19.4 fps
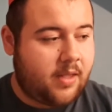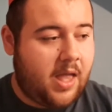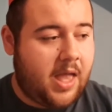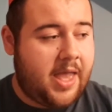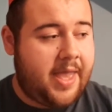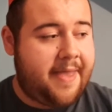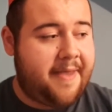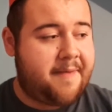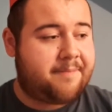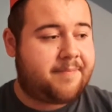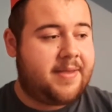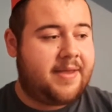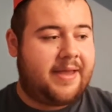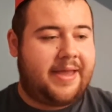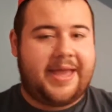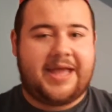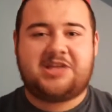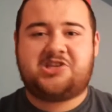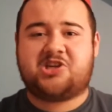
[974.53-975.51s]
Um,
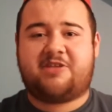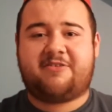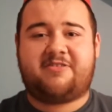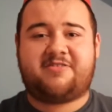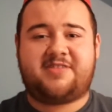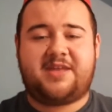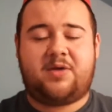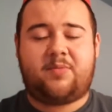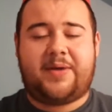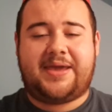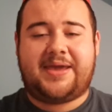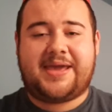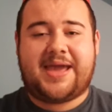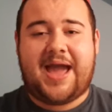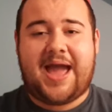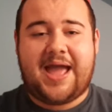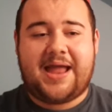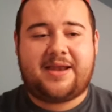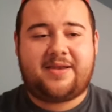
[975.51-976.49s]
enjoy the rest of your
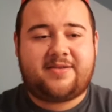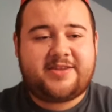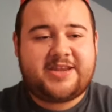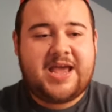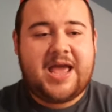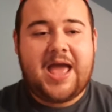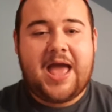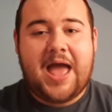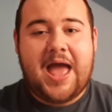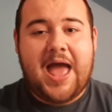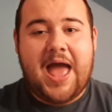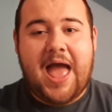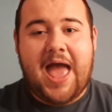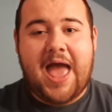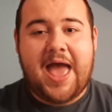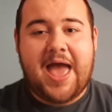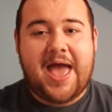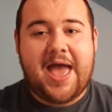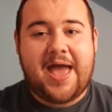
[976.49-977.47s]
weekend.
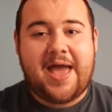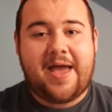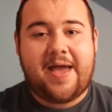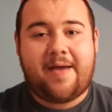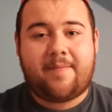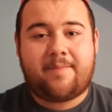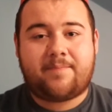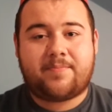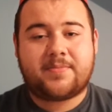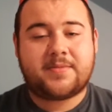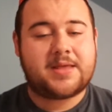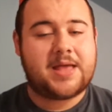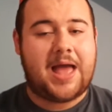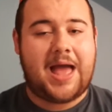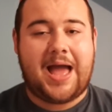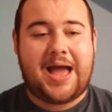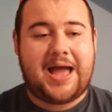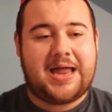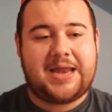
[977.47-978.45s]
Um,
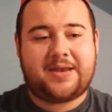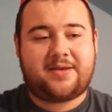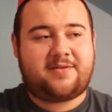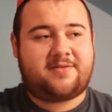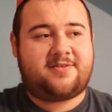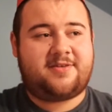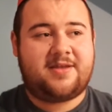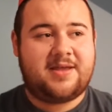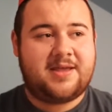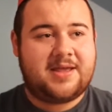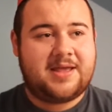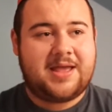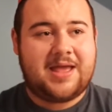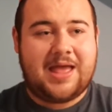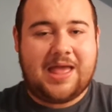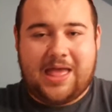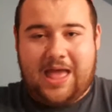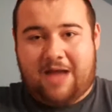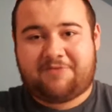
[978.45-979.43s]
and
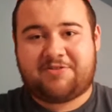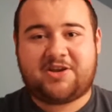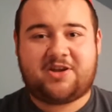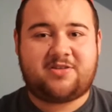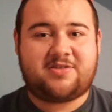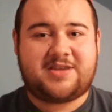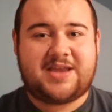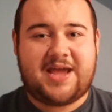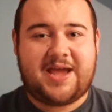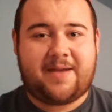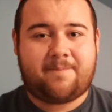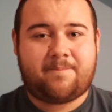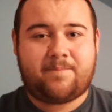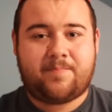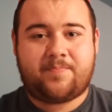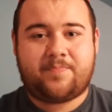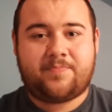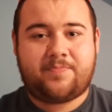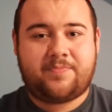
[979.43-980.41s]
have a good day.
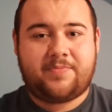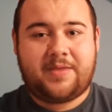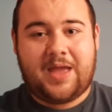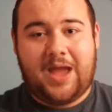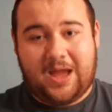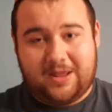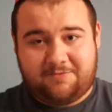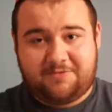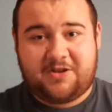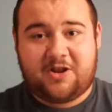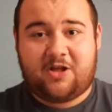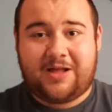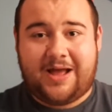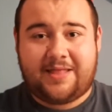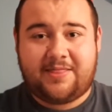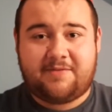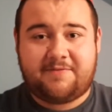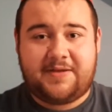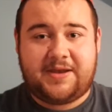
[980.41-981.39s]
If you don't
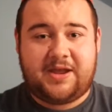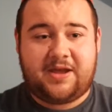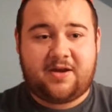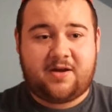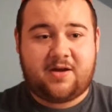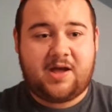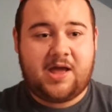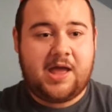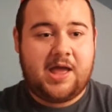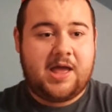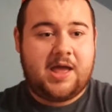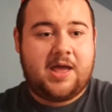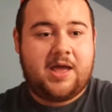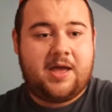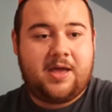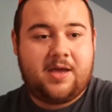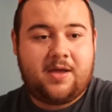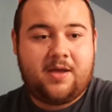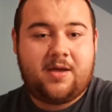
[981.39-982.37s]
like the video,
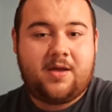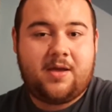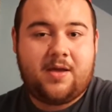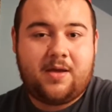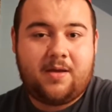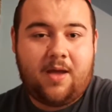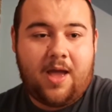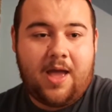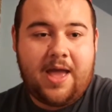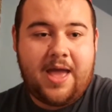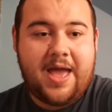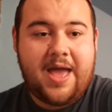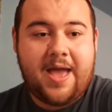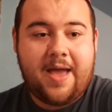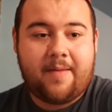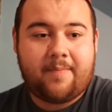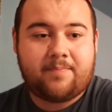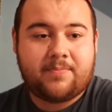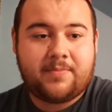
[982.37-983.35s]

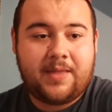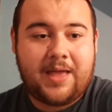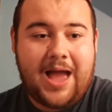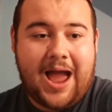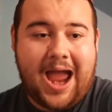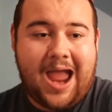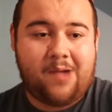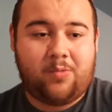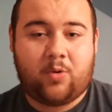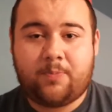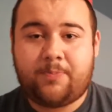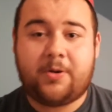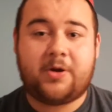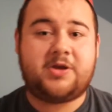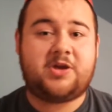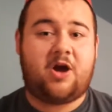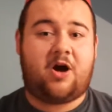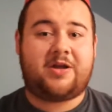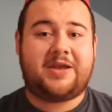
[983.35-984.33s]
um, I will
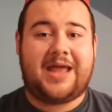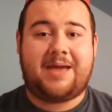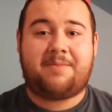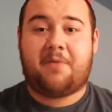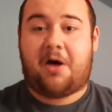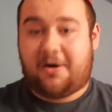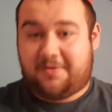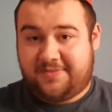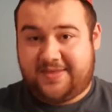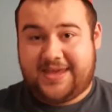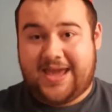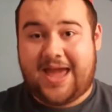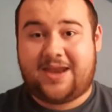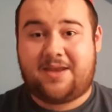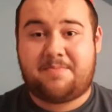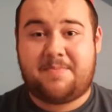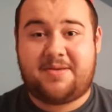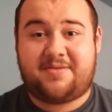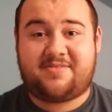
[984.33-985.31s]
put your name on the
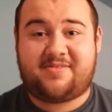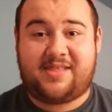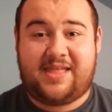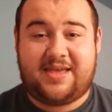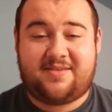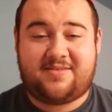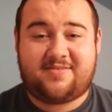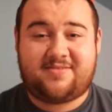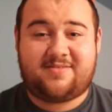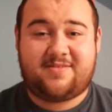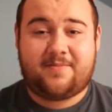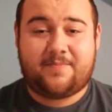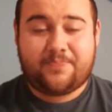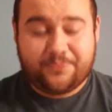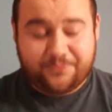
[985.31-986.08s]
enemies list.